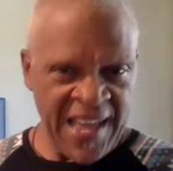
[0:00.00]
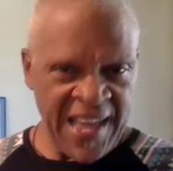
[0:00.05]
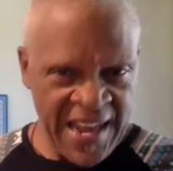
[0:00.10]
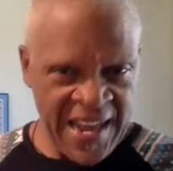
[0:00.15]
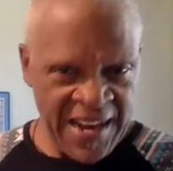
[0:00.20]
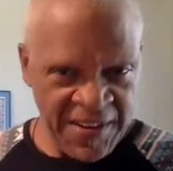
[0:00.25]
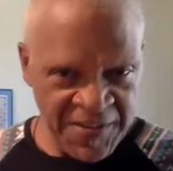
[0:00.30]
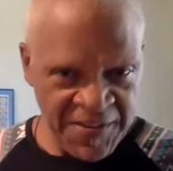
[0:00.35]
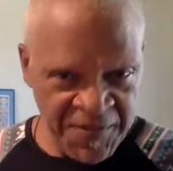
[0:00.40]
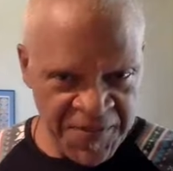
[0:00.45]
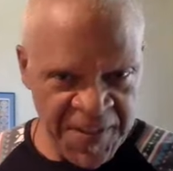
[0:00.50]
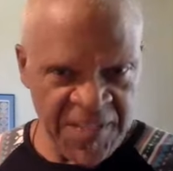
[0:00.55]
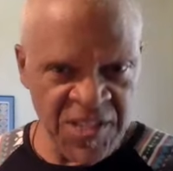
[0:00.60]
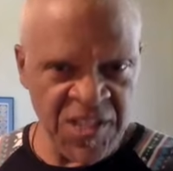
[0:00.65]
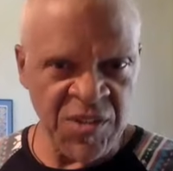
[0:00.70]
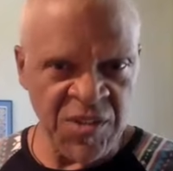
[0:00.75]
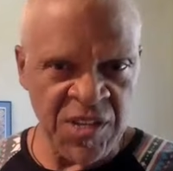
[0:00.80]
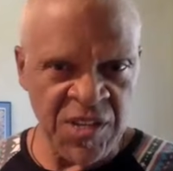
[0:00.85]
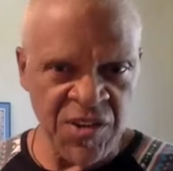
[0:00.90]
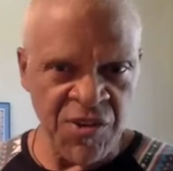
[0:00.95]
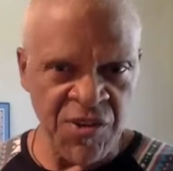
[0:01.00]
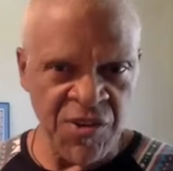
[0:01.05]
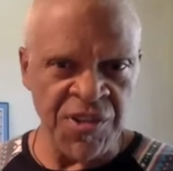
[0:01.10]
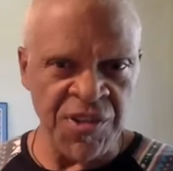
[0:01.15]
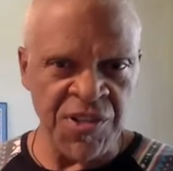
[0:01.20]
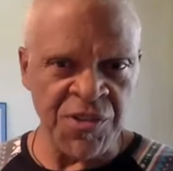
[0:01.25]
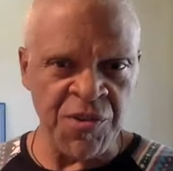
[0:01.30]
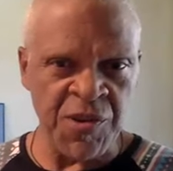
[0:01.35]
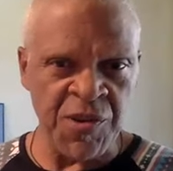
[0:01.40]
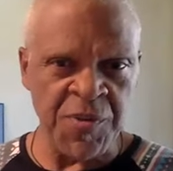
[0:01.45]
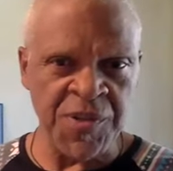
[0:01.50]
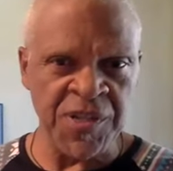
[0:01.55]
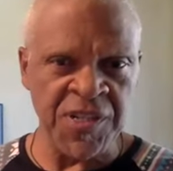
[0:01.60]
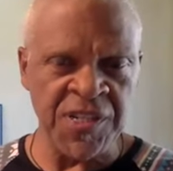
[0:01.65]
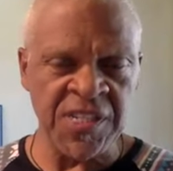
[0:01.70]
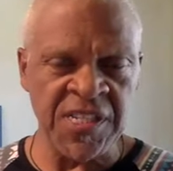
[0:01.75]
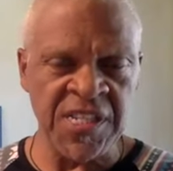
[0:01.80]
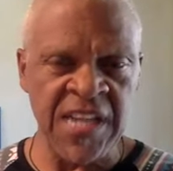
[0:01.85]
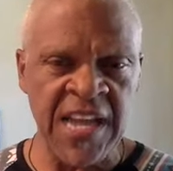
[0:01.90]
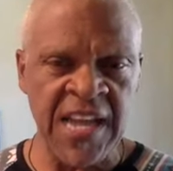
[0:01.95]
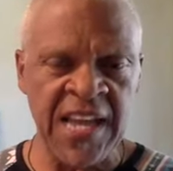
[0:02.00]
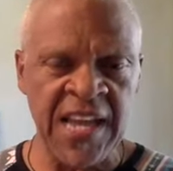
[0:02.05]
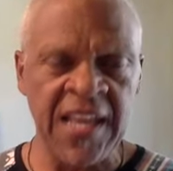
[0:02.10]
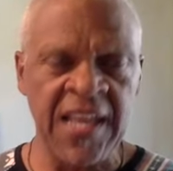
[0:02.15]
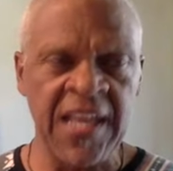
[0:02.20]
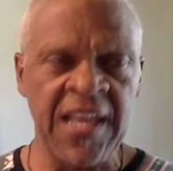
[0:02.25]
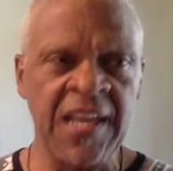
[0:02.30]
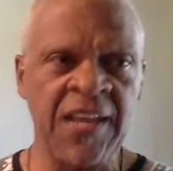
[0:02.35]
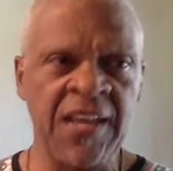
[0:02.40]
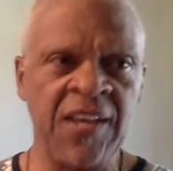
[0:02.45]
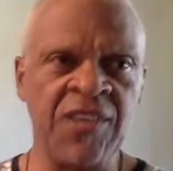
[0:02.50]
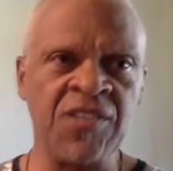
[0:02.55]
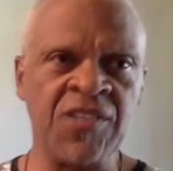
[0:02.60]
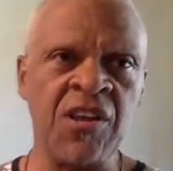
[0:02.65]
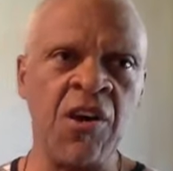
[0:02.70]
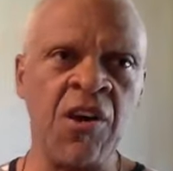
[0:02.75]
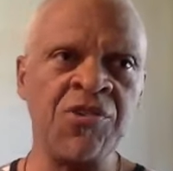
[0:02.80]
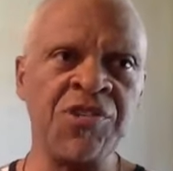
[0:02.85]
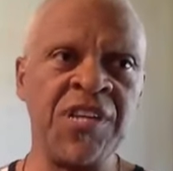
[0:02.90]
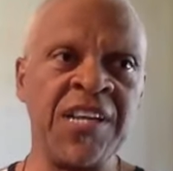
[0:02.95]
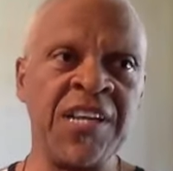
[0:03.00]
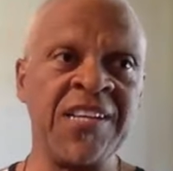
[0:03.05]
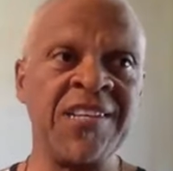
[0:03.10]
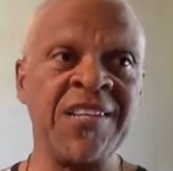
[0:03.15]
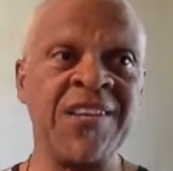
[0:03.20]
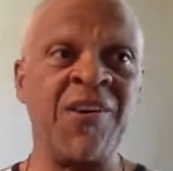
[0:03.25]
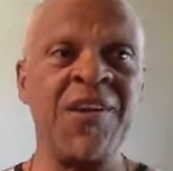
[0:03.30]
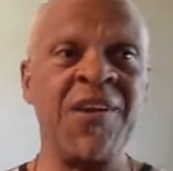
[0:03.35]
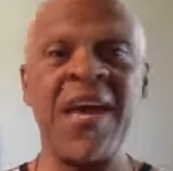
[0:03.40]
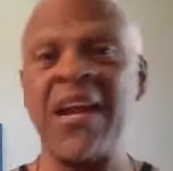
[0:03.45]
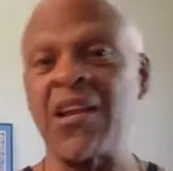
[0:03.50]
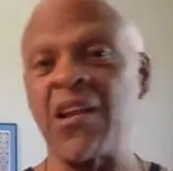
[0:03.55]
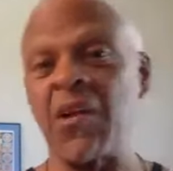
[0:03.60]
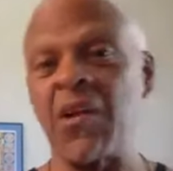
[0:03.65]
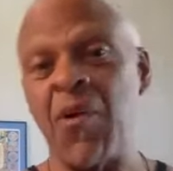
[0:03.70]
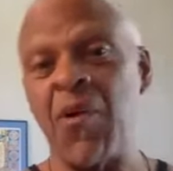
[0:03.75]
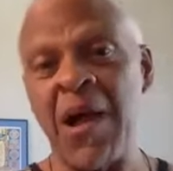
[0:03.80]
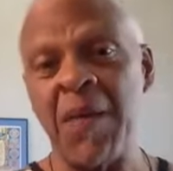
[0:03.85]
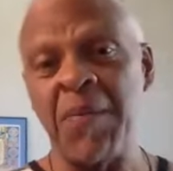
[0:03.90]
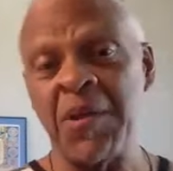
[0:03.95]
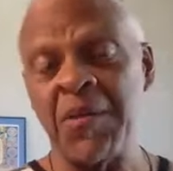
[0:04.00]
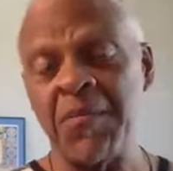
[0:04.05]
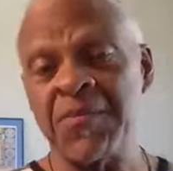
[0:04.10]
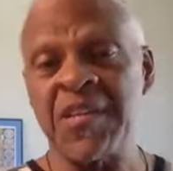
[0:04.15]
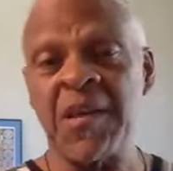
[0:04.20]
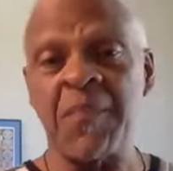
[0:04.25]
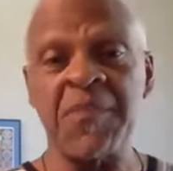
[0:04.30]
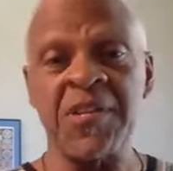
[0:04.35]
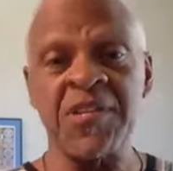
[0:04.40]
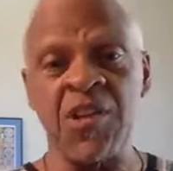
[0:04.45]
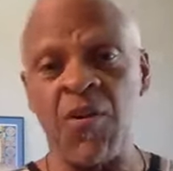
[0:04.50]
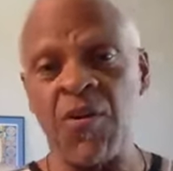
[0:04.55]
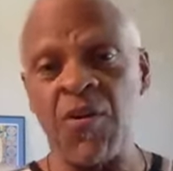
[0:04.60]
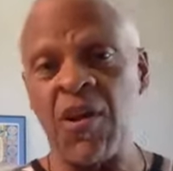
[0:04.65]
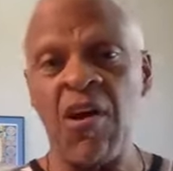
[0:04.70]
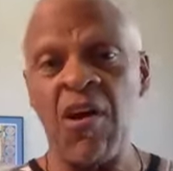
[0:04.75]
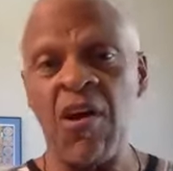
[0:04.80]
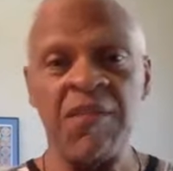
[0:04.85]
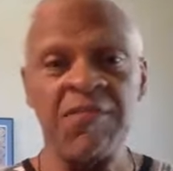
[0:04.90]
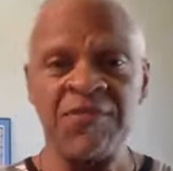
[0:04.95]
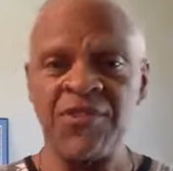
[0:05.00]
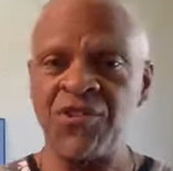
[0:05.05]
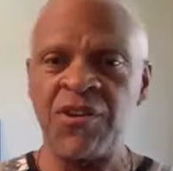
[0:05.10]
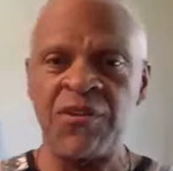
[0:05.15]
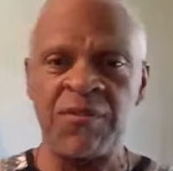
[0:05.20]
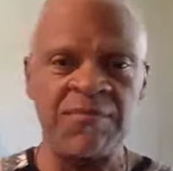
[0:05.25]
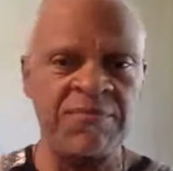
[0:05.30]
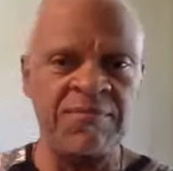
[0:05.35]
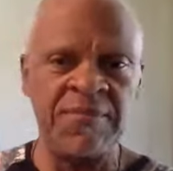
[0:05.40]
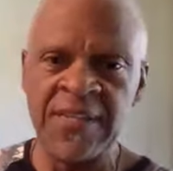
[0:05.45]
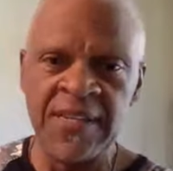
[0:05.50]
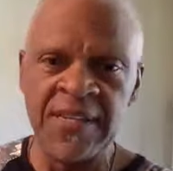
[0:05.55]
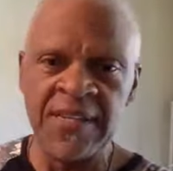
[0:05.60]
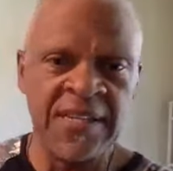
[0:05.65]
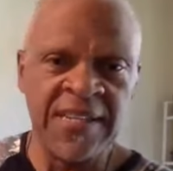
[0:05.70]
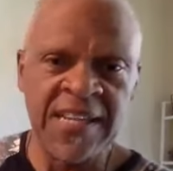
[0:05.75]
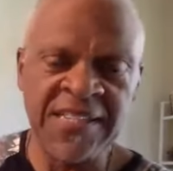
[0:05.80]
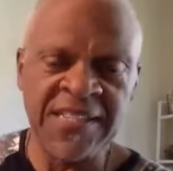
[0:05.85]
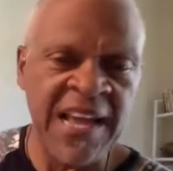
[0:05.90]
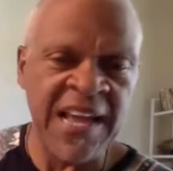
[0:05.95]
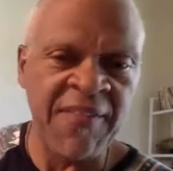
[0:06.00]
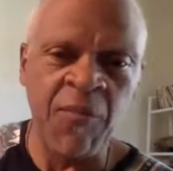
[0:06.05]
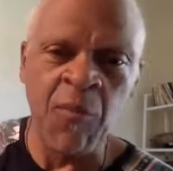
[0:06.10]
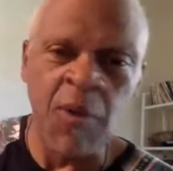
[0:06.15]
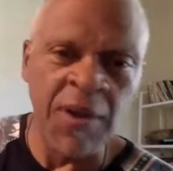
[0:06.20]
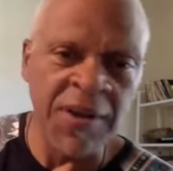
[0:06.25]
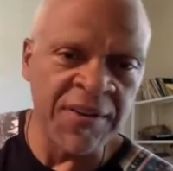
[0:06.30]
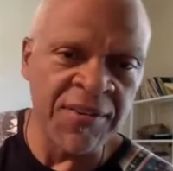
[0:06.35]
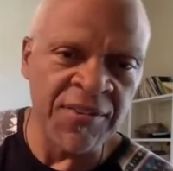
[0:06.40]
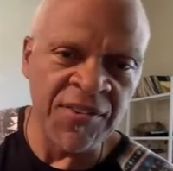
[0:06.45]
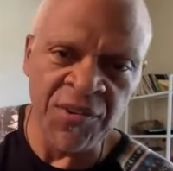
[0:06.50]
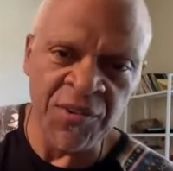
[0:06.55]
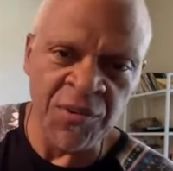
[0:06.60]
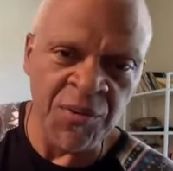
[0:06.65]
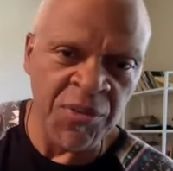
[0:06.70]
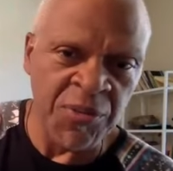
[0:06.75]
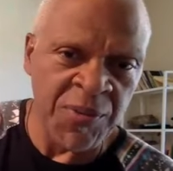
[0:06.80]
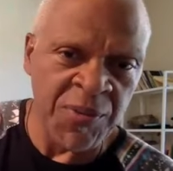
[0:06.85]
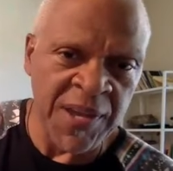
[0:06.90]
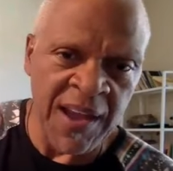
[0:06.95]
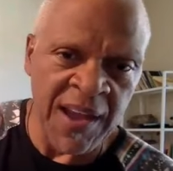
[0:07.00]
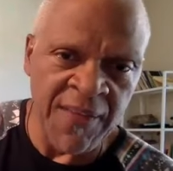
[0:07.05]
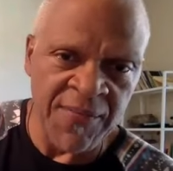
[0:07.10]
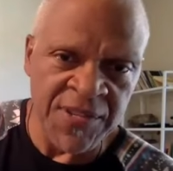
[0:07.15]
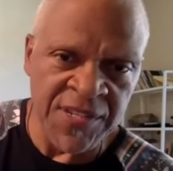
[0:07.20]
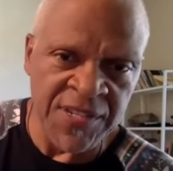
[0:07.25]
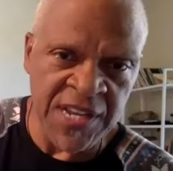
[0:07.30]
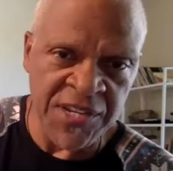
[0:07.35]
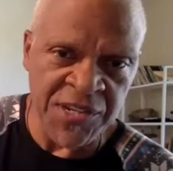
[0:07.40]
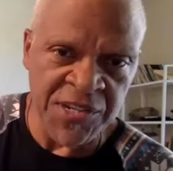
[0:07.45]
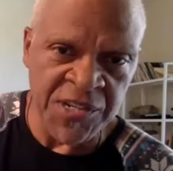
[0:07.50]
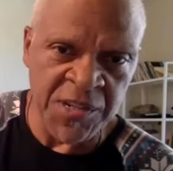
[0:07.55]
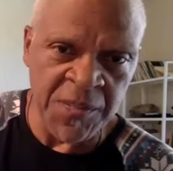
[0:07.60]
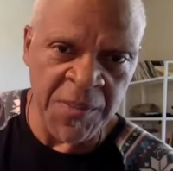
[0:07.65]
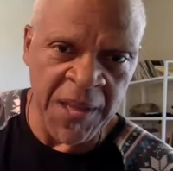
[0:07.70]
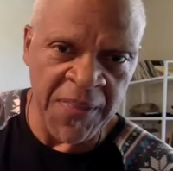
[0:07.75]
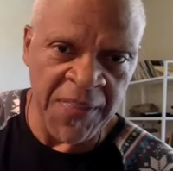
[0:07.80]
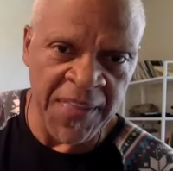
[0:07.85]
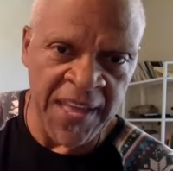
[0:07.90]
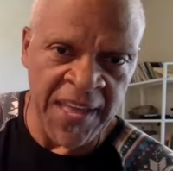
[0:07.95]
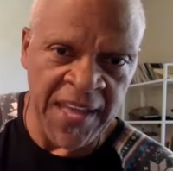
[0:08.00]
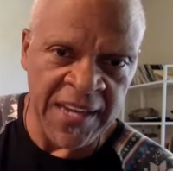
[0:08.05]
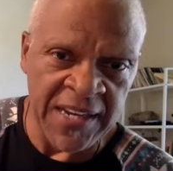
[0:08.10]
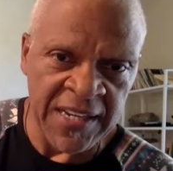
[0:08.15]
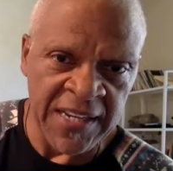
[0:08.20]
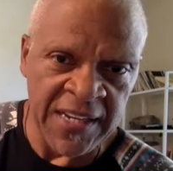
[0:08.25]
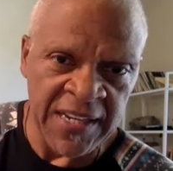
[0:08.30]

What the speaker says: And it fits your description, Snake, because coaching is, you got a little problem, something's going on, sure. Let's have 1, 2, 3 conversations about that.